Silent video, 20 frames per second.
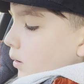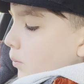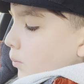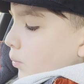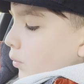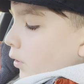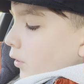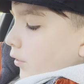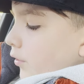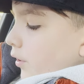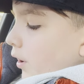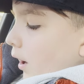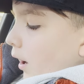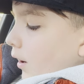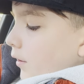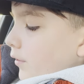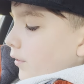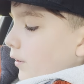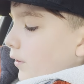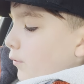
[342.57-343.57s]
Plus
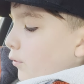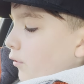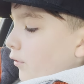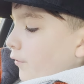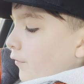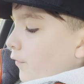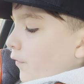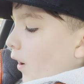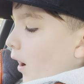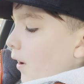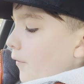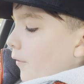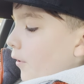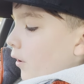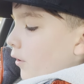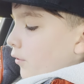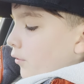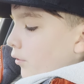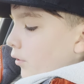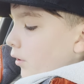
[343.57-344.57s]
tax equals five
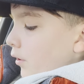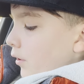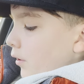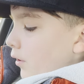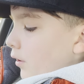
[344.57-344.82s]
hundred dollars